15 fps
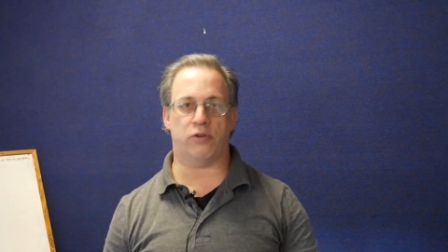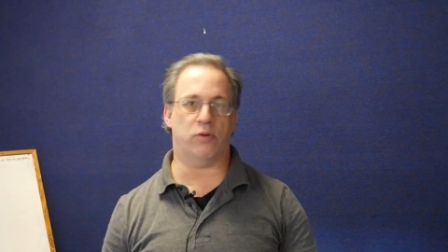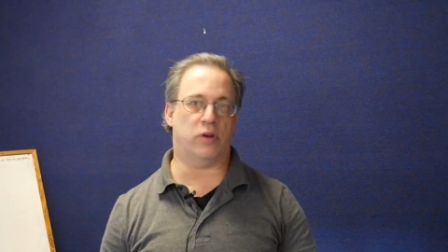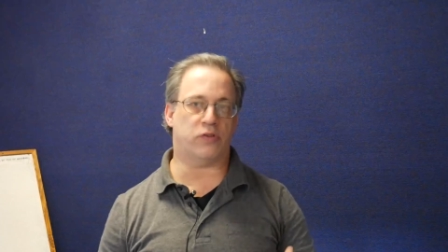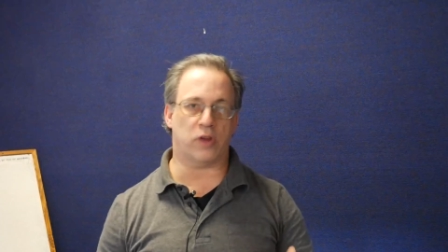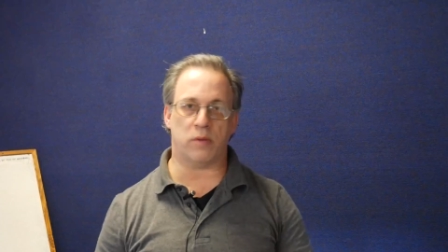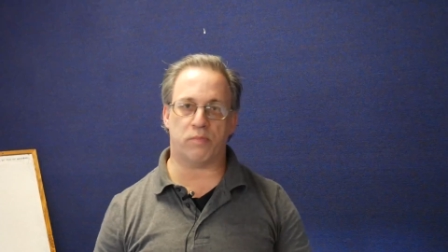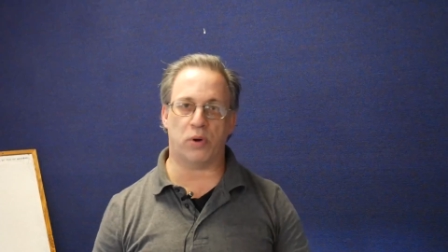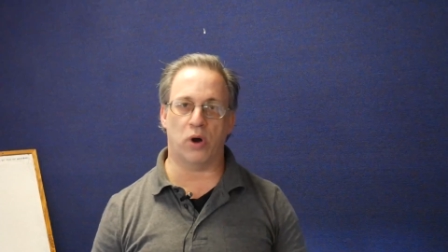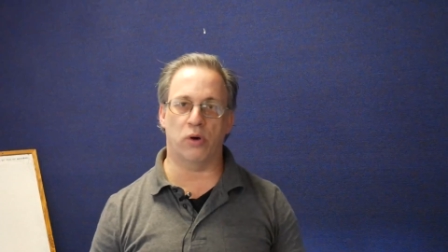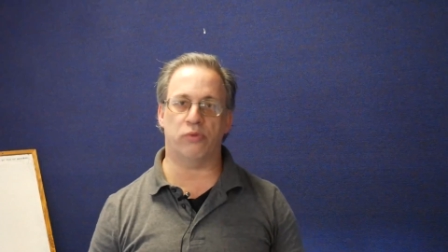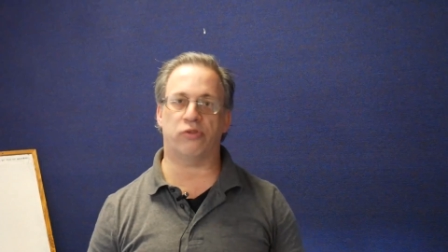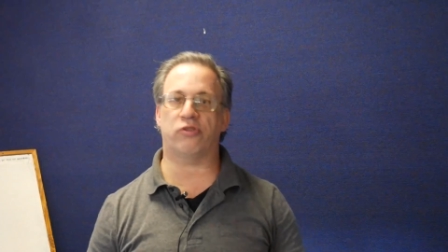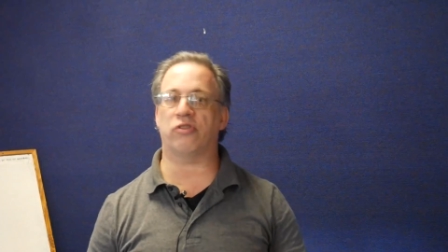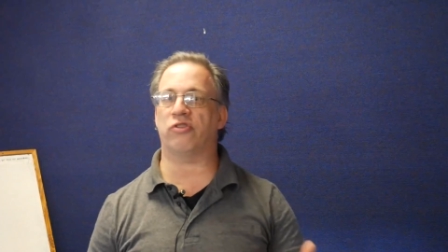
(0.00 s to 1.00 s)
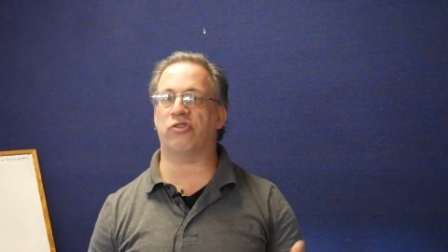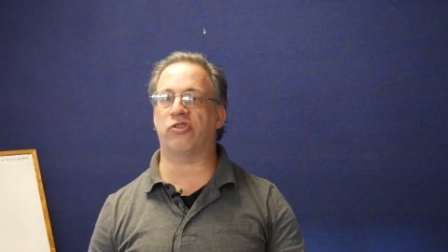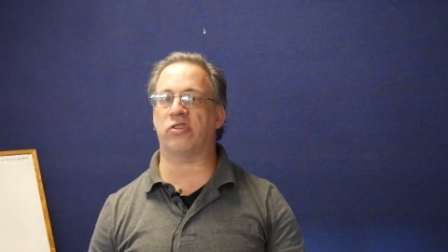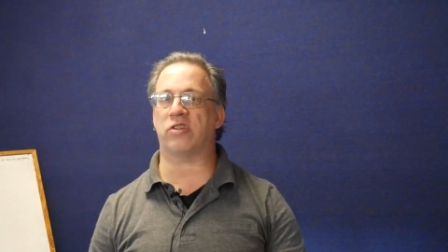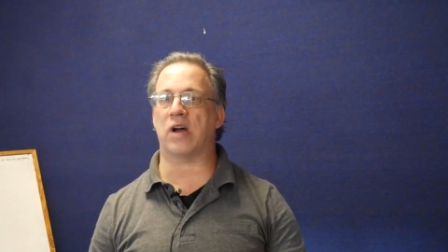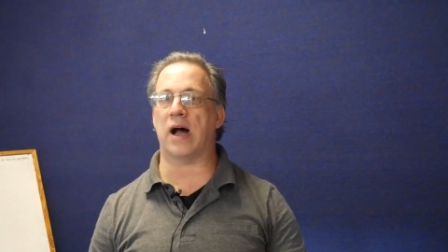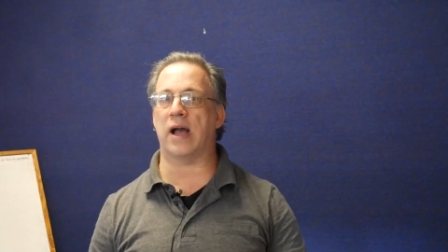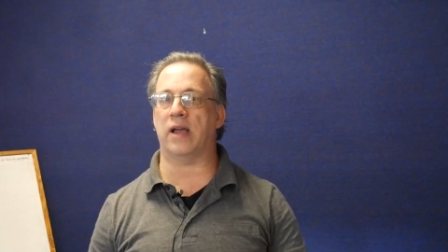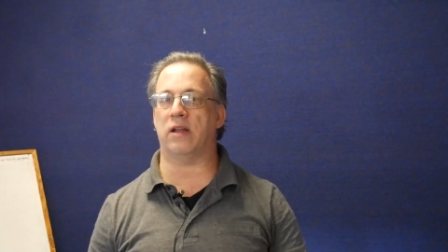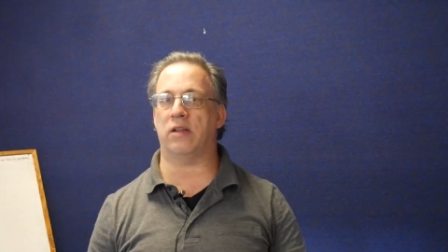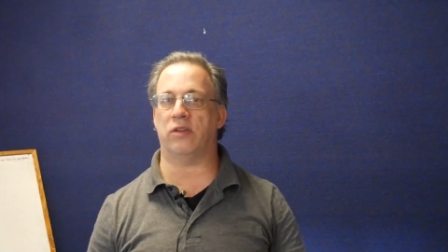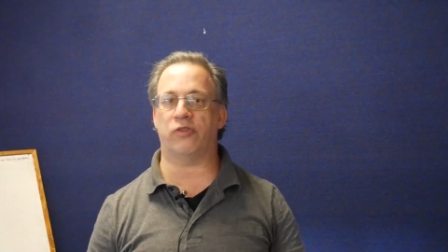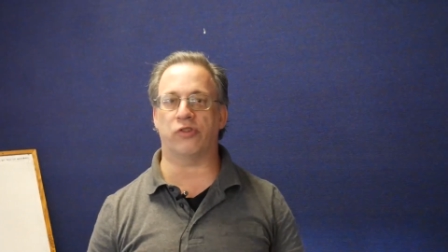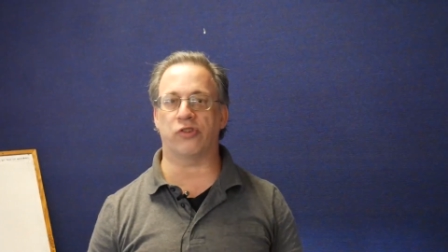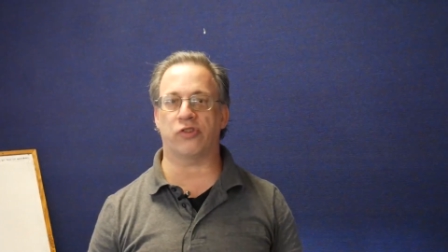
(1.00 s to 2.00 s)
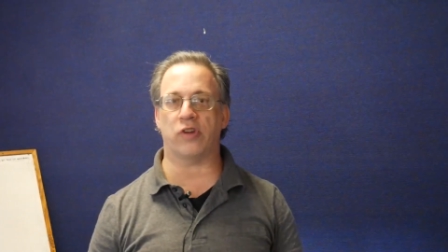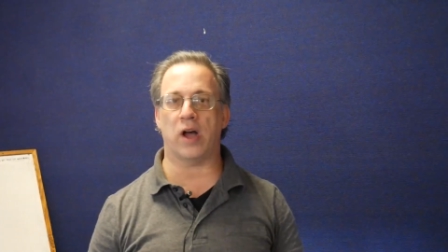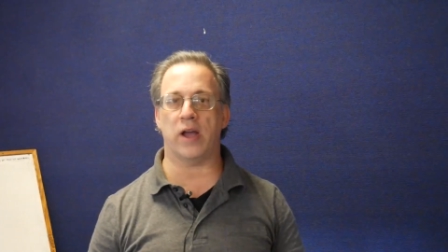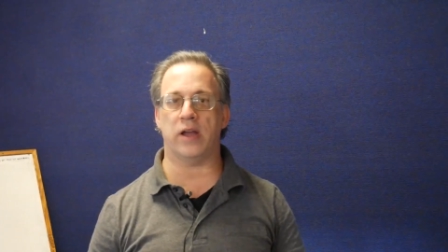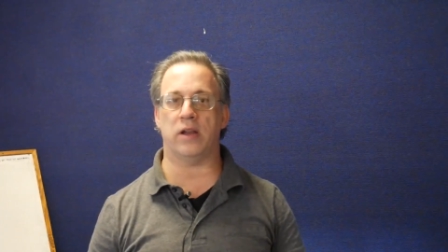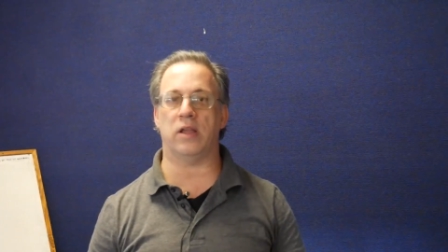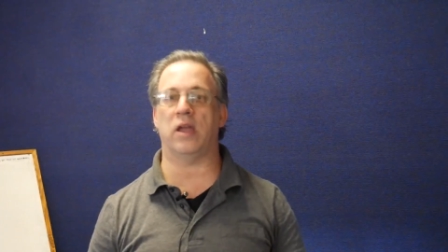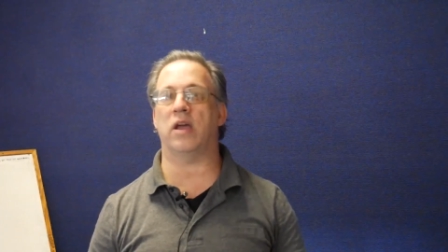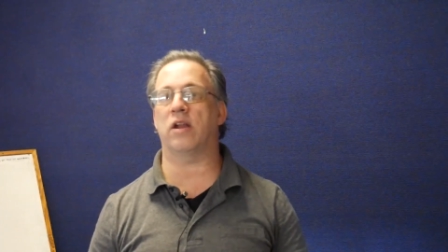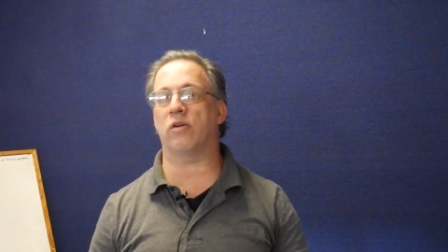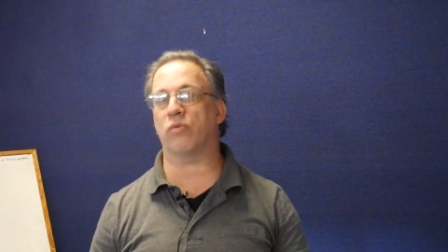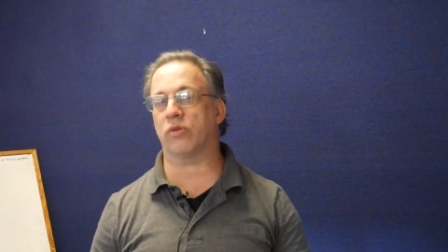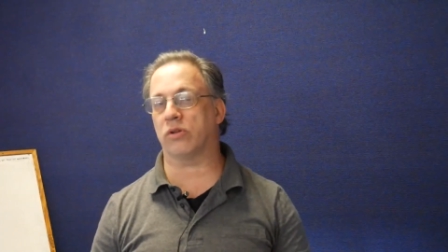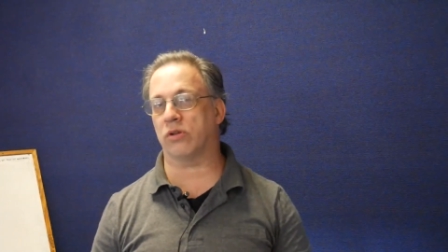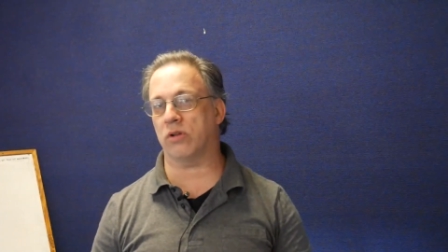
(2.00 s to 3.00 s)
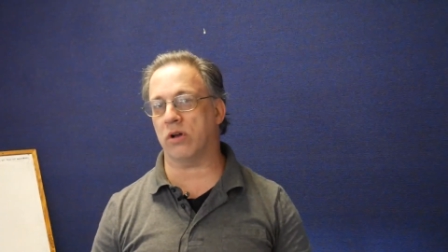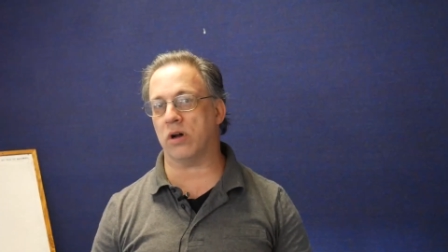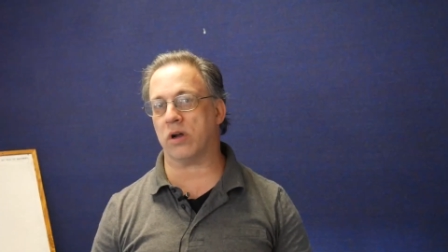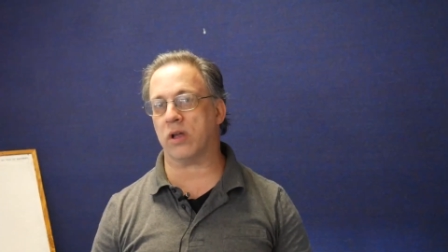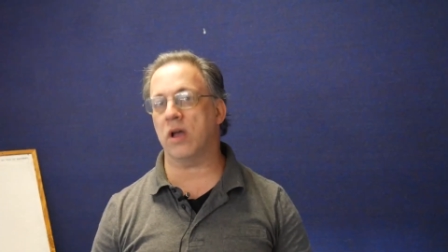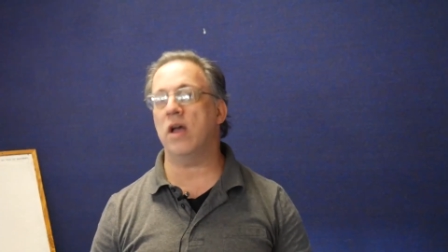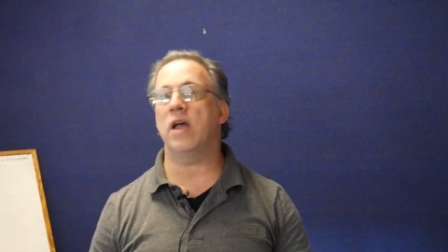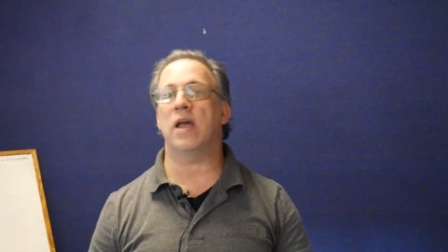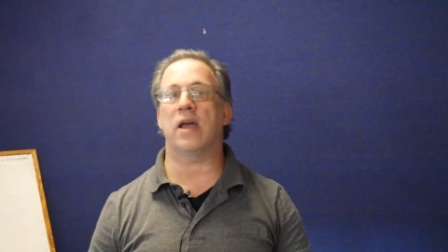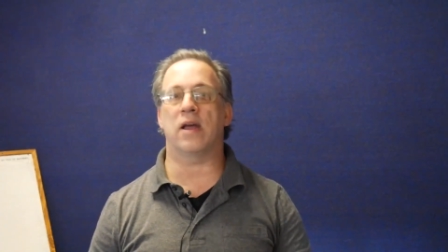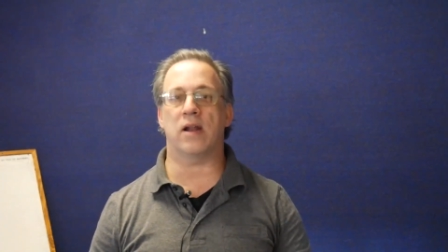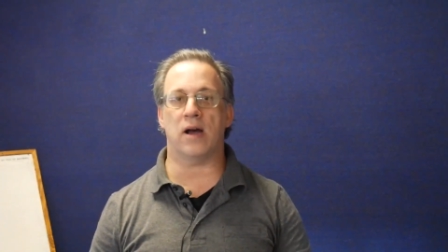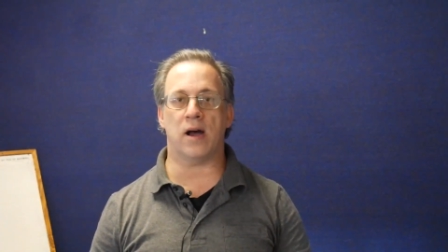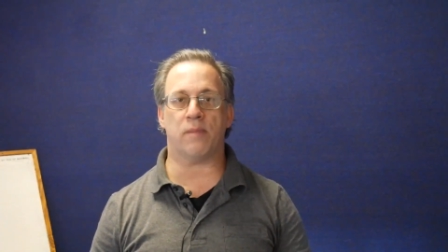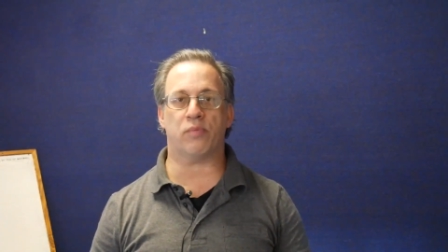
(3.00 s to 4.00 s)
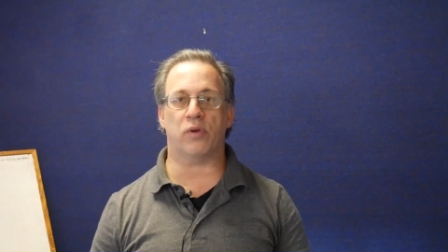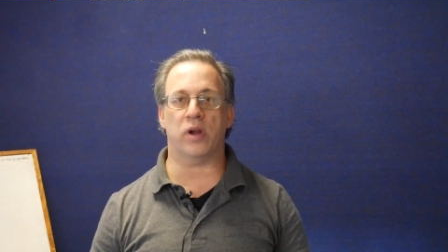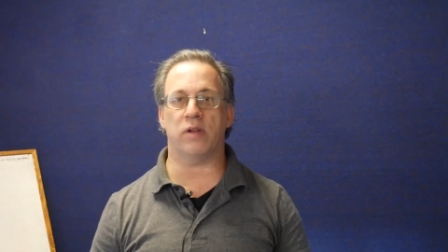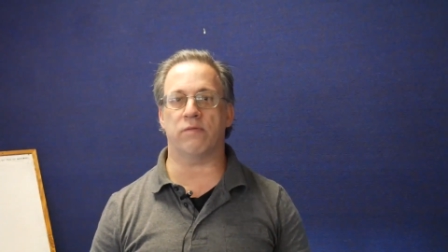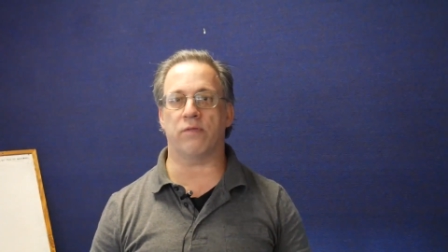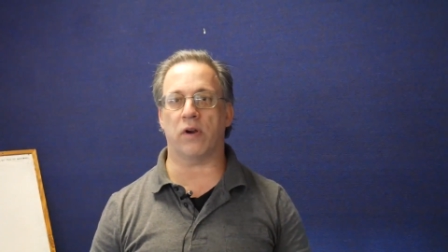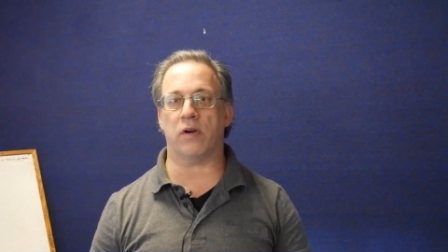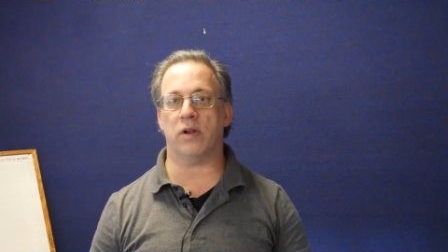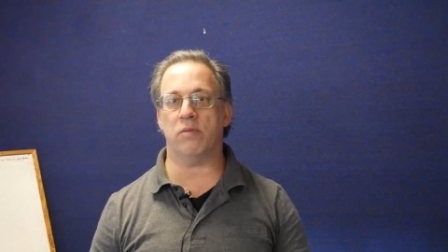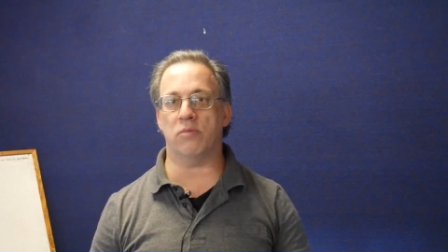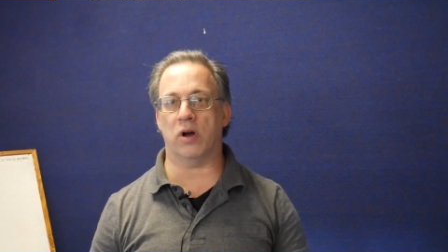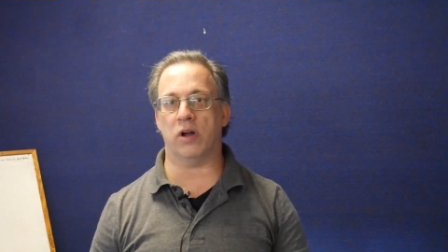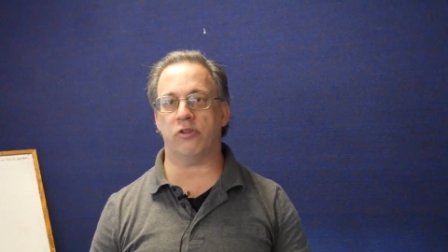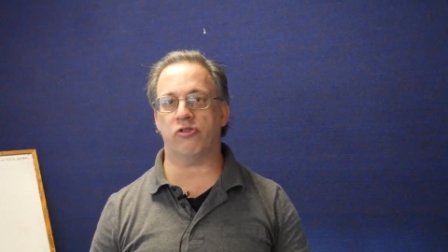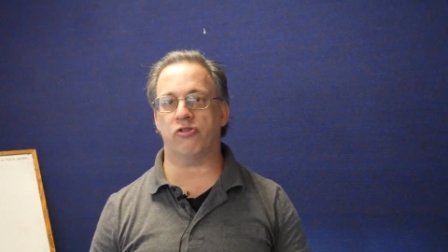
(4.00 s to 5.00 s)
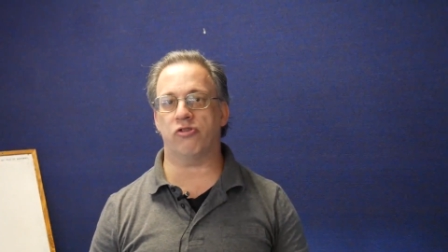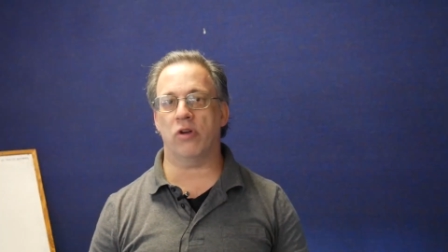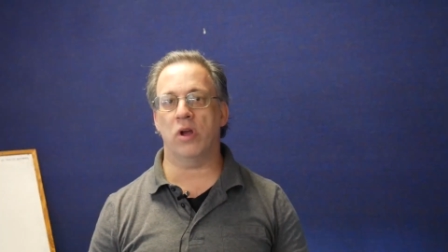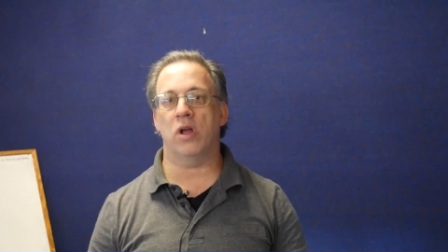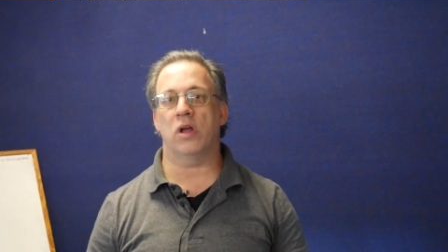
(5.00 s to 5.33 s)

to as a post-satiety society, and it would look and operate very much